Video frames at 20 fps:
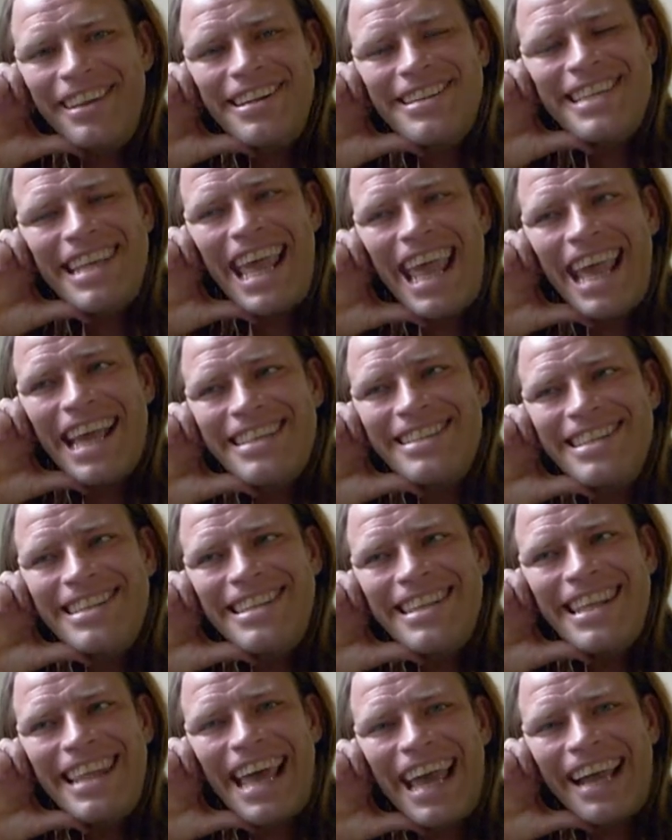There's the answer
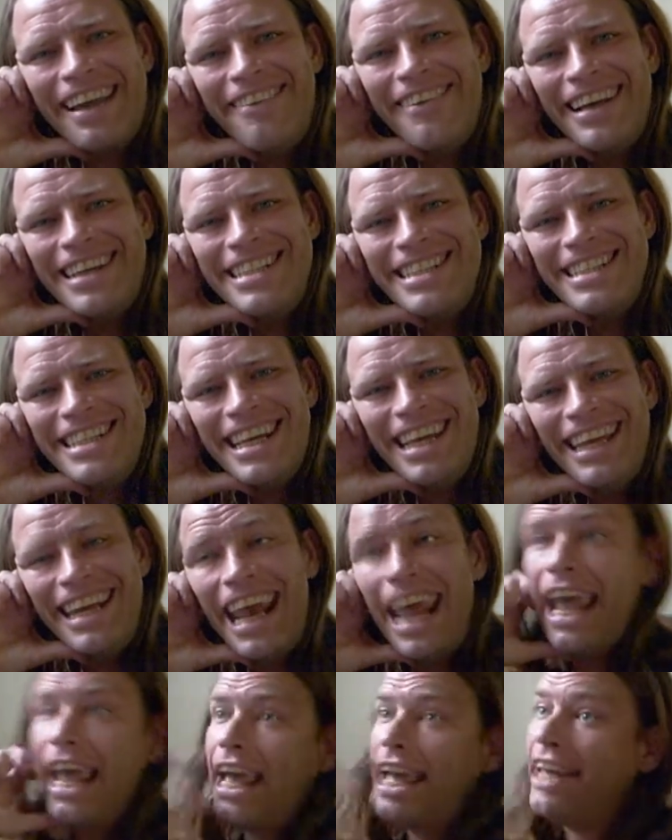to that question.
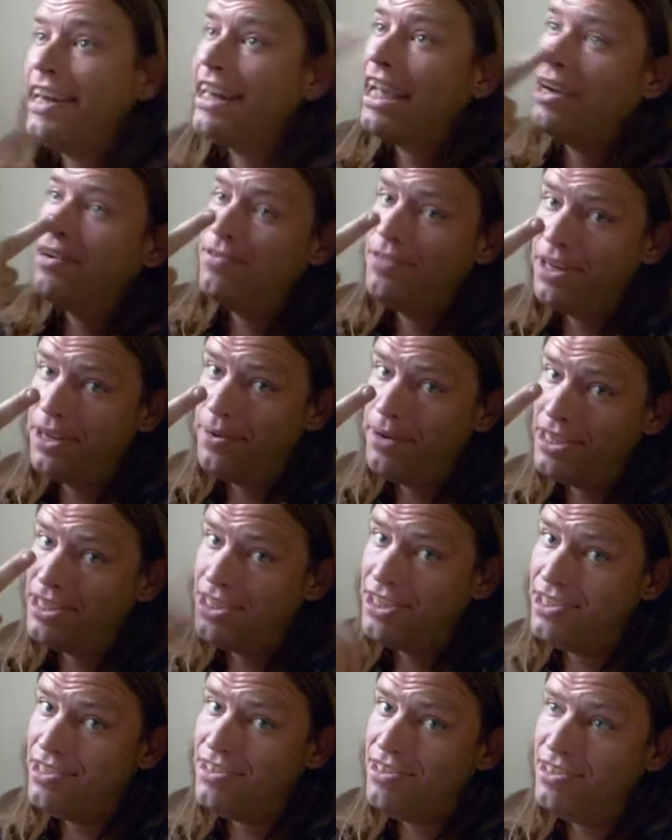And now for
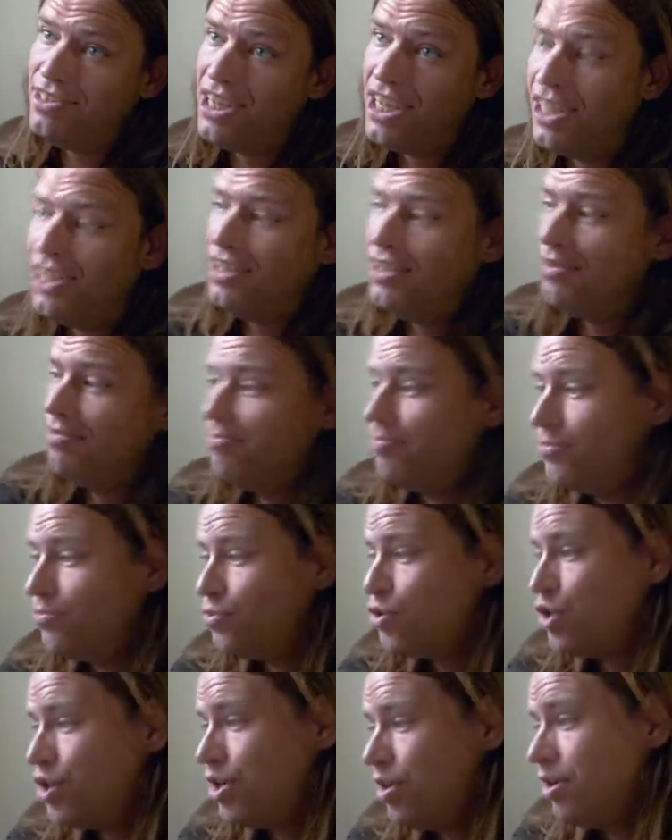question um,
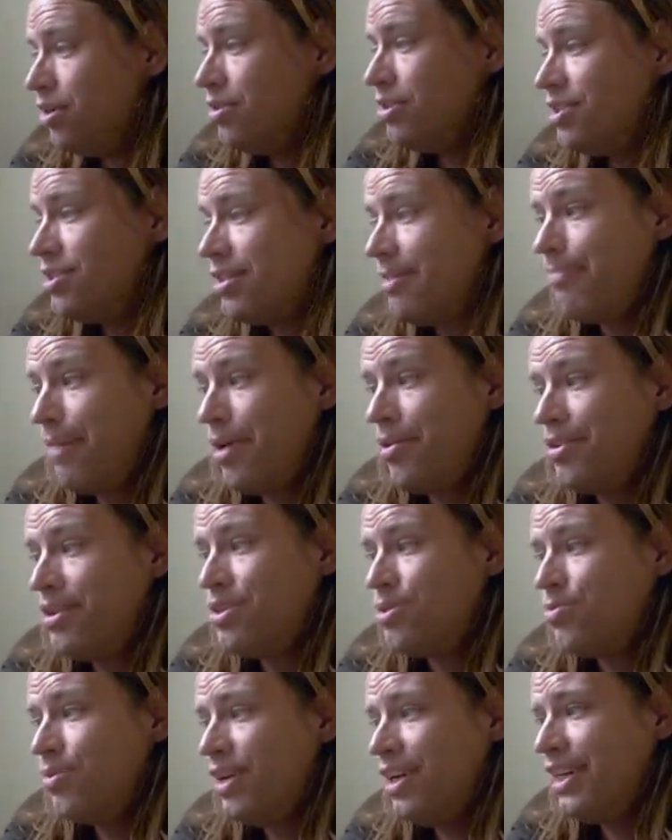two, it's the
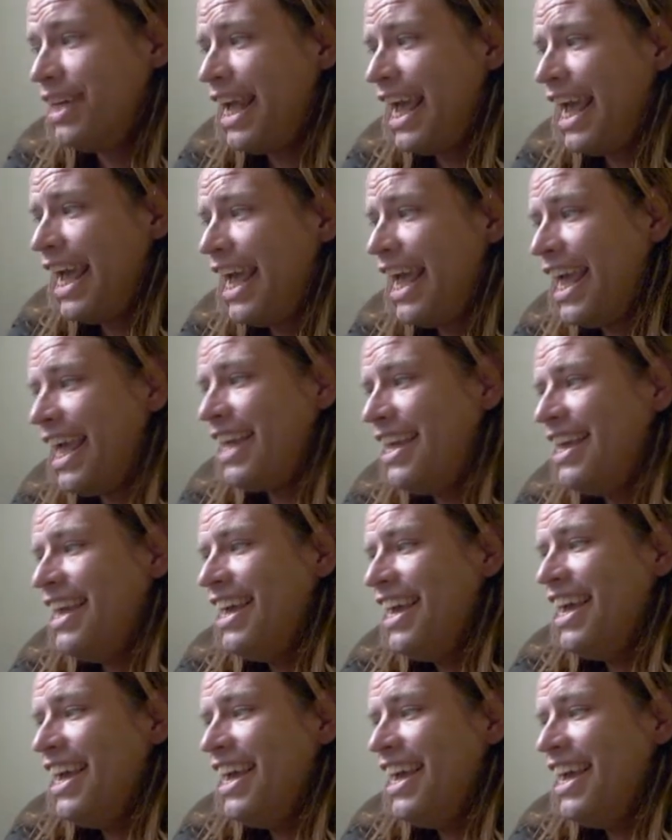bonus one. Yay!